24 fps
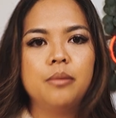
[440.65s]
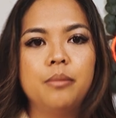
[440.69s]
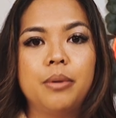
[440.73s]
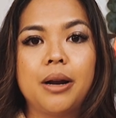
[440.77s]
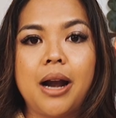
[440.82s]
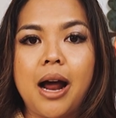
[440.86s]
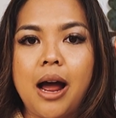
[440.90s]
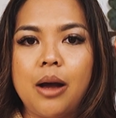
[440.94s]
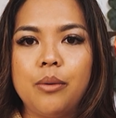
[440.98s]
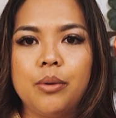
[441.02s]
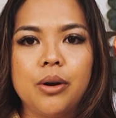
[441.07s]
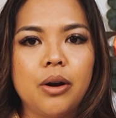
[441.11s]
But
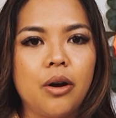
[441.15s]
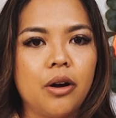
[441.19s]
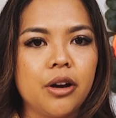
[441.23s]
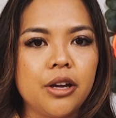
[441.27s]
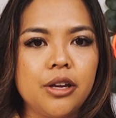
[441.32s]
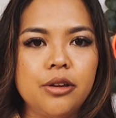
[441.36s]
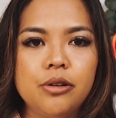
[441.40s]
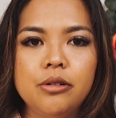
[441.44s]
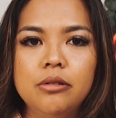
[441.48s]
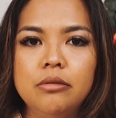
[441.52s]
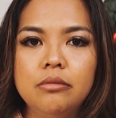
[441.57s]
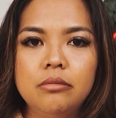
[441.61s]
I would
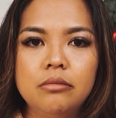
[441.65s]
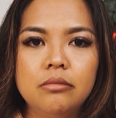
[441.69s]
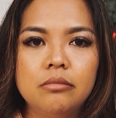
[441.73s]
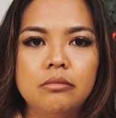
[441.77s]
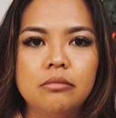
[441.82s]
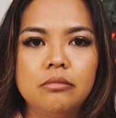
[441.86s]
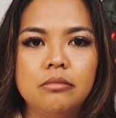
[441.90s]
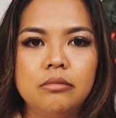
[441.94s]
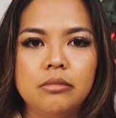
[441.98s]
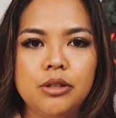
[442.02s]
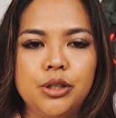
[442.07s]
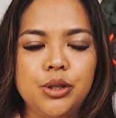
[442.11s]
argue,
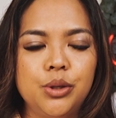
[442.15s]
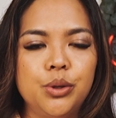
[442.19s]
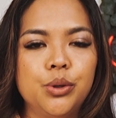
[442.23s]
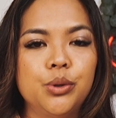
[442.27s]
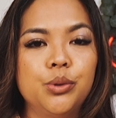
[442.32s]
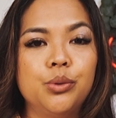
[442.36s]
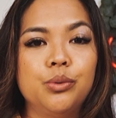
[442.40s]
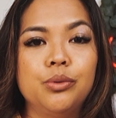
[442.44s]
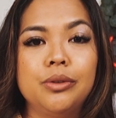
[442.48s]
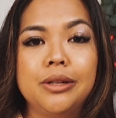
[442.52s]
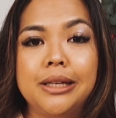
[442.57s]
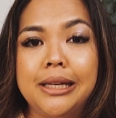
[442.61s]
do
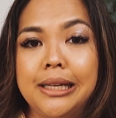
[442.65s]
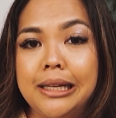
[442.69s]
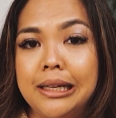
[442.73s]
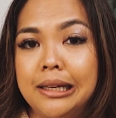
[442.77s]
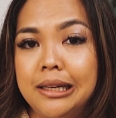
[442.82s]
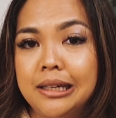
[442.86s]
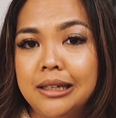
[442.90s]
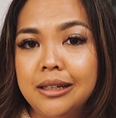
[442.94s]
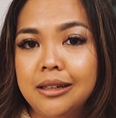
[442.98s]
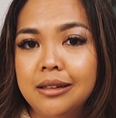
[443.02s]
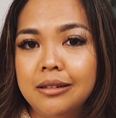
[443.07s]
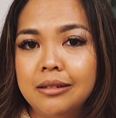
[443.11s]
you
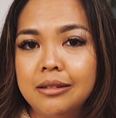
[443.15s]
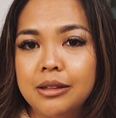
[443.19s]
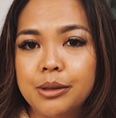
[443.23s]
need